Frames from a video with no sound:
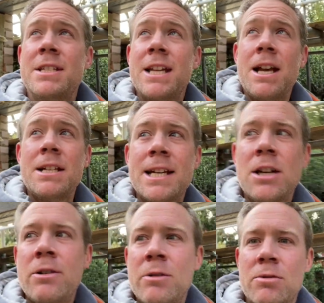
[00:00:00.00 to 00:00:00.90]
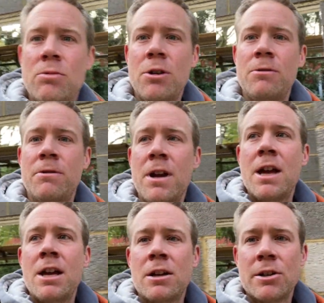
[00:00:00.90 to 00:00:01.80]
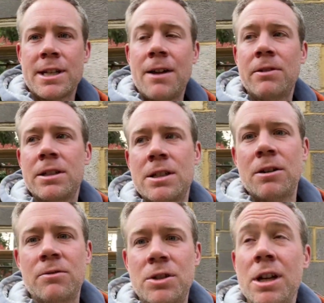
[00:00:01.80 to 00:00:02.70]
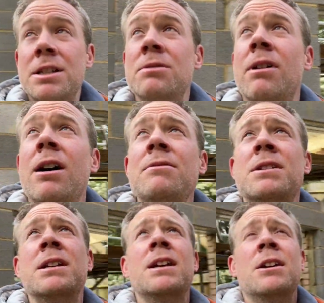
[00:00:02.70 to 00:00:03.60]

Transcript: today, tinkering with the roof. Got scaffolders who have just arrived.